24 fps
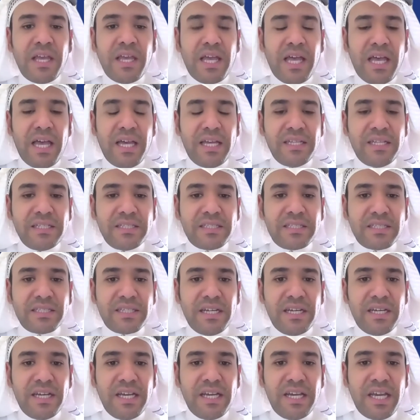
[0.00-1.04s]
and
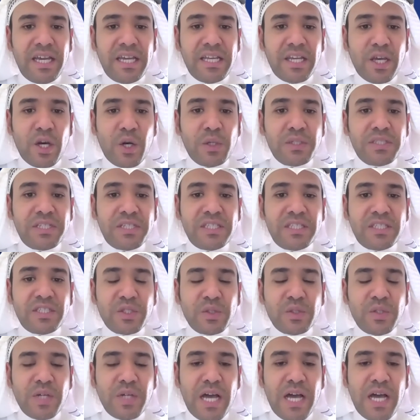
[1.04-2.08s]
uh, in order
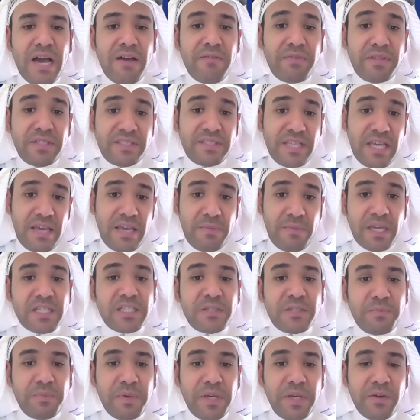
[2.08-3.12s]
to have the same
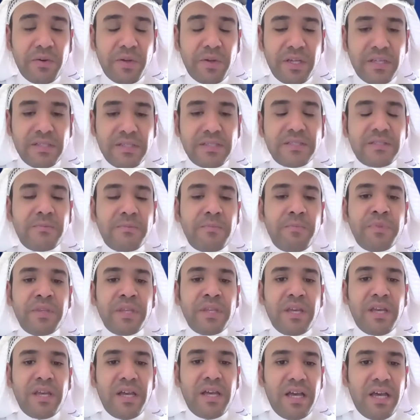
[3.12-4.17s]
experience,
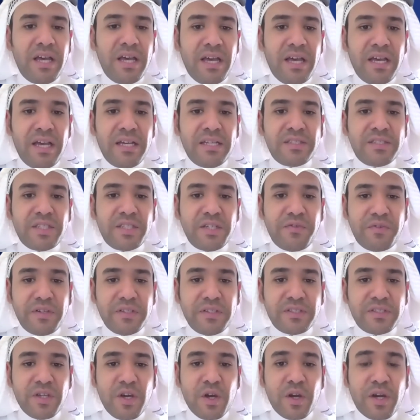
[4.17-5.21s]
uh,
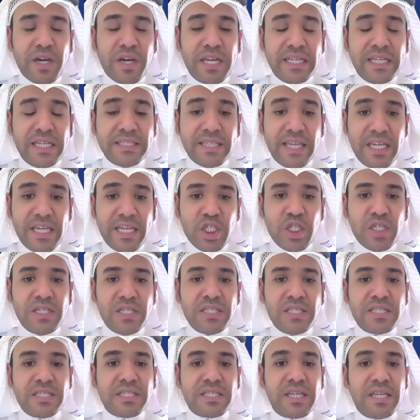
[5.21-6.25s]
different
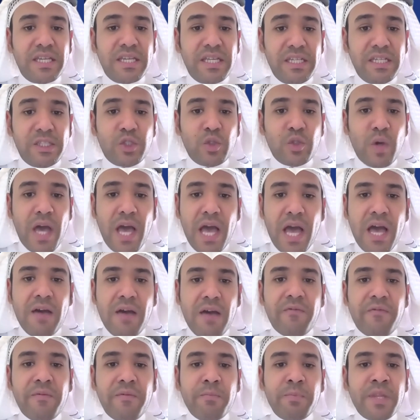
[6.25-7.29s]
organizations need to
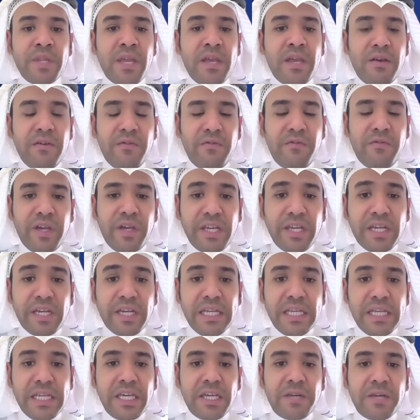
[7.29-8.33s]
have very
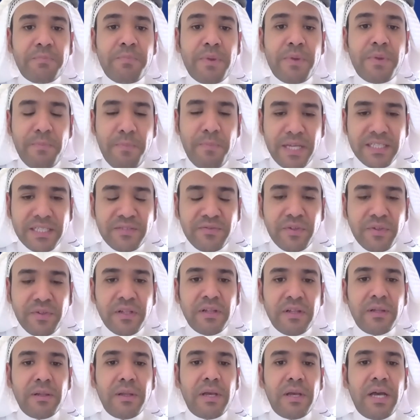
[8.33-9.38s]
clear,
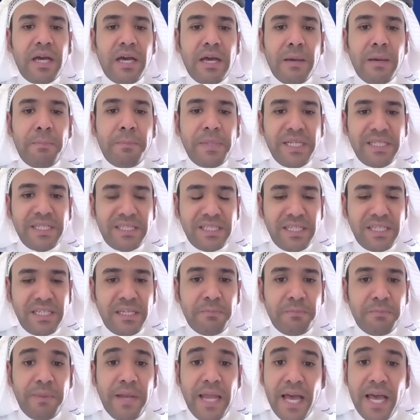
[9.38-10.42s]
purposeful uh,
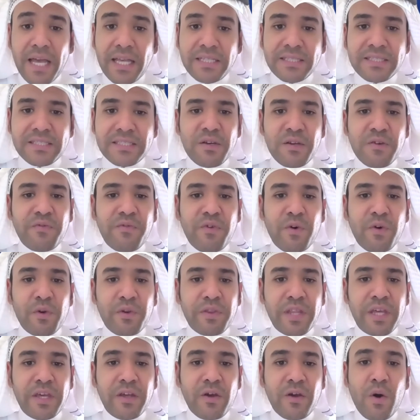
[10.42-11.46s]
PD plans for
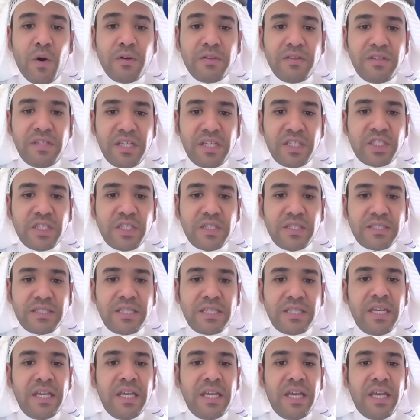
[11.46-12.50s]
their own teachers
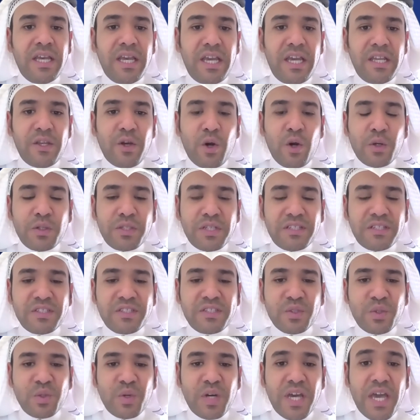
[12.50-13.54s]
in order
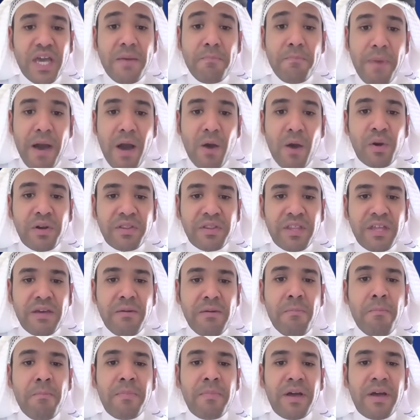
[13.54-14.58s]
to empower
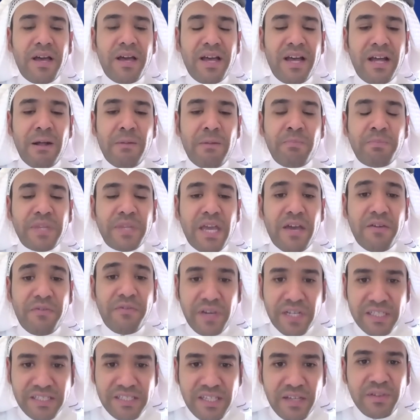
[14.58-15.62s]
them um,
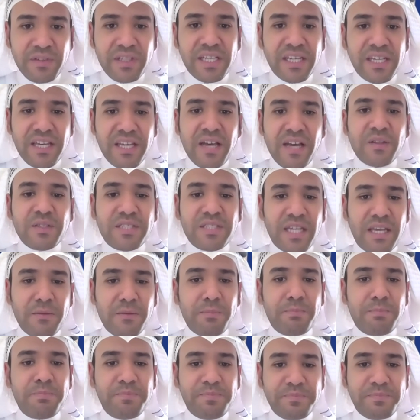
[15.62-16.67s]
effectively. I would say.
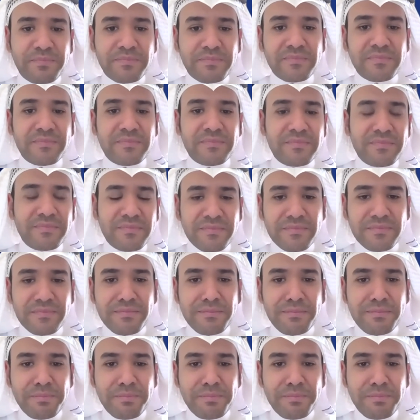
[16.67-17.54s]
Mm-hmm.